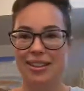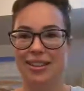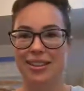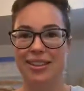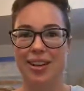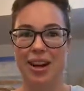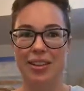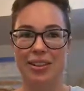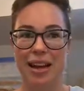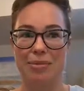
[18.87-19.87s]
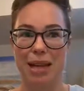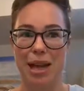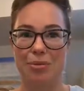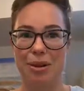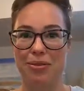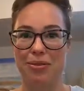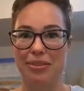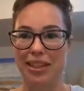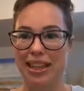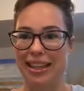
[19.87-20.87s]
Toddler nap time.
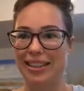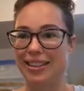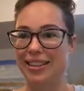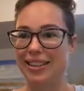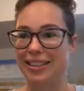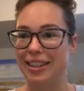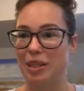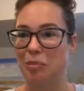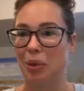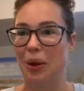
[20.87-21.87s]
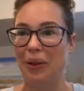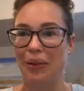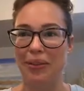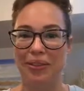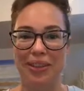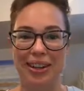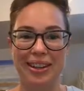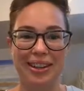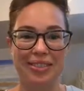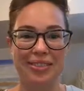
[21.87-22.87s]
Hopefully she stays put for a
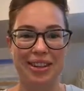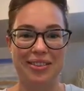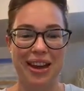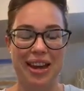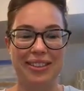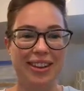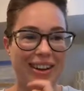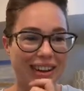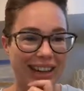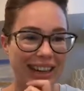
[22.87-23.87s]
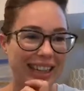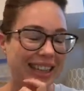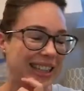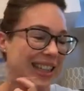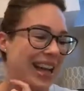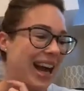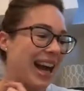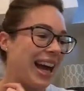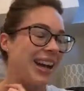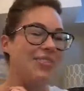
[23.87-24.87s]
little bit while longer.
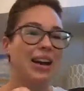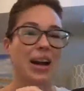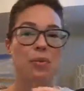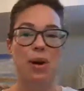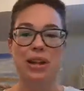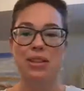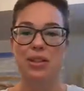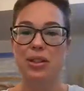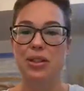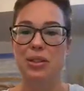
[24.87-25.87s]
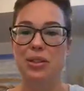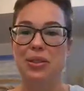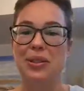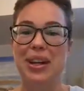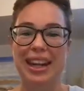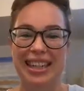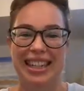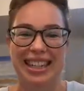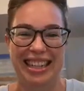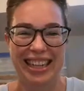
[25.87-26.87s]
I wanted to,
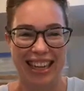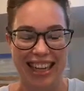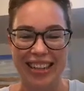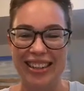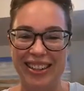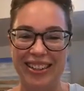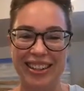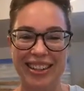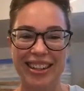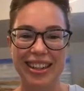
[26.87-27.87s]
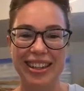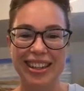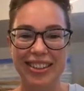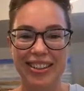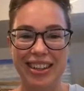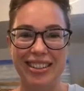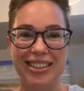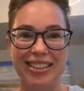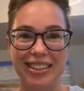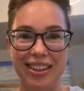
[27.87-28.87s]
I know, I
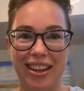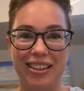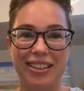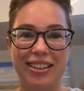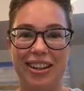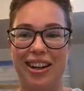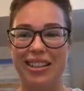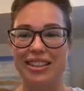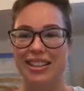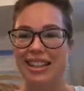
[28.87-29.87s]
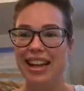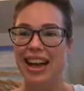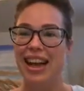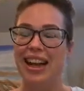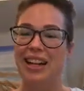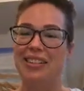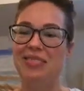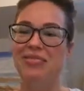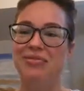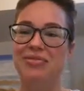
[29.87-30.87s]
just declined your call.
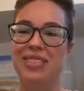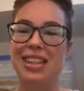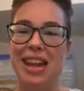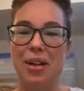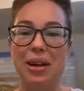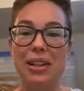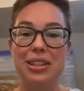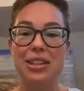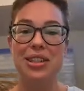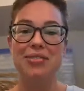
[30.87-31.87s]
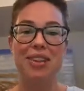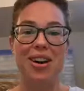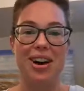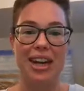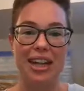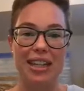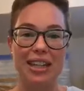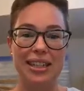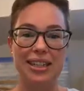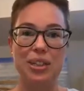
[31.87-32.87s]
I wanted to jump on
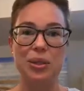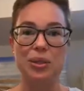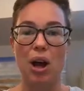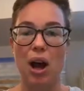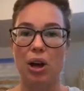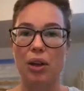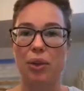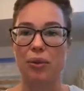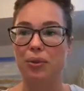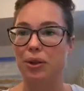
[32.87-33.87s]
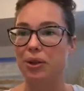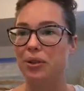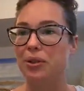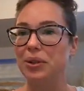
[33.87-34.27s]
to talk through